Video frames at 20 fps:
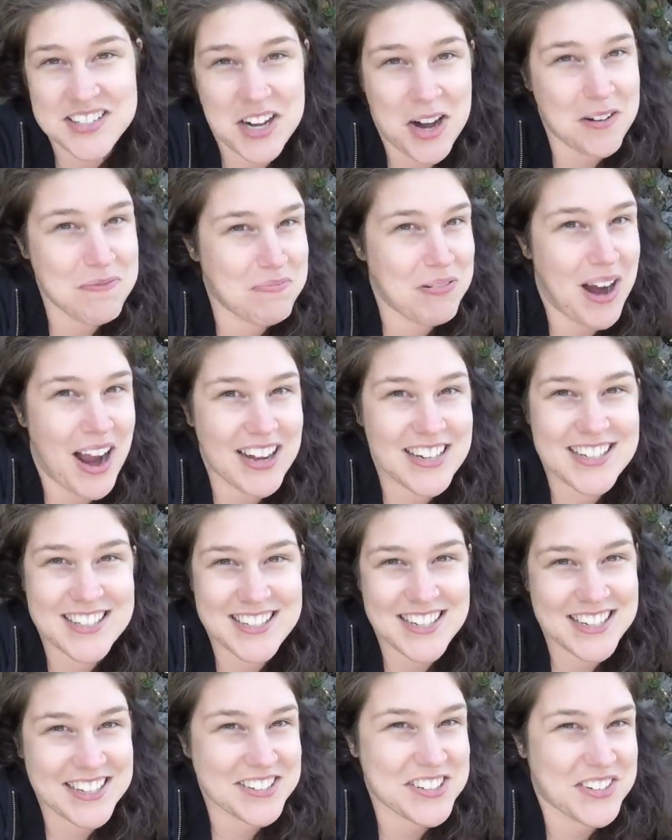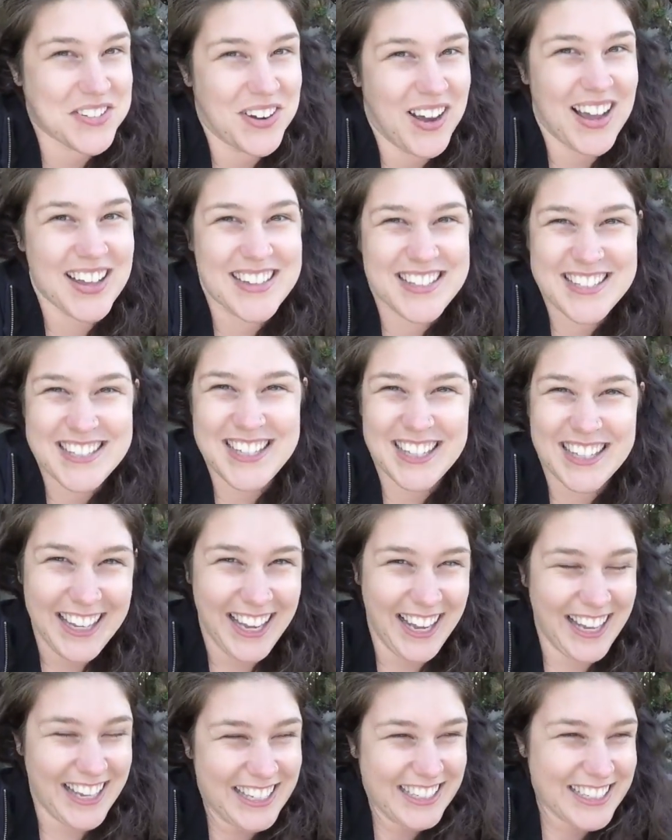Start practicing your squats
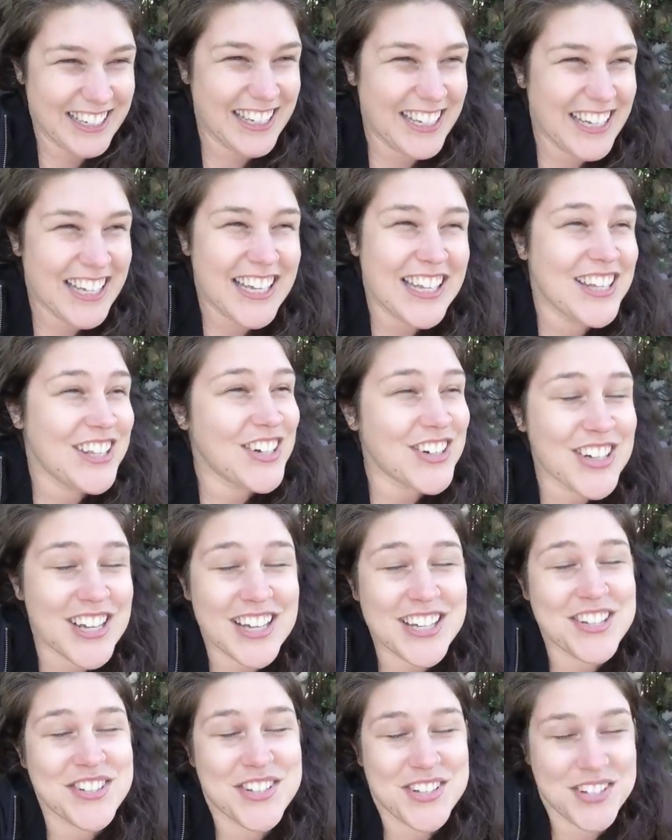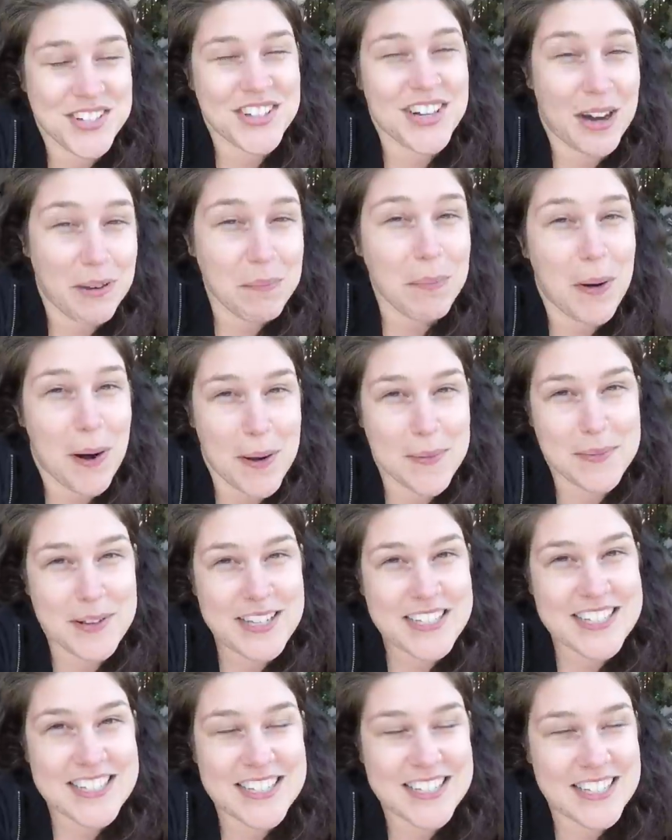and you'll get used to it, I
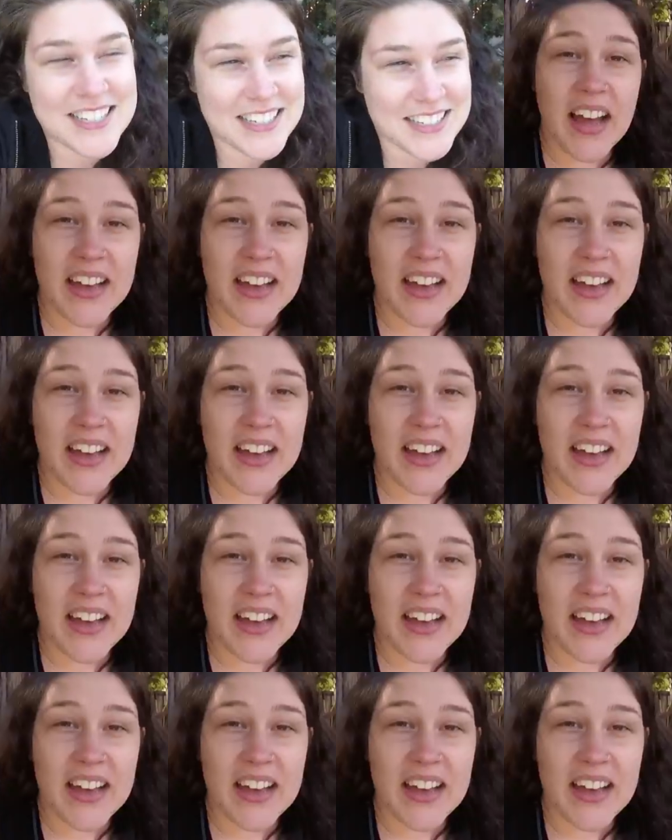promise.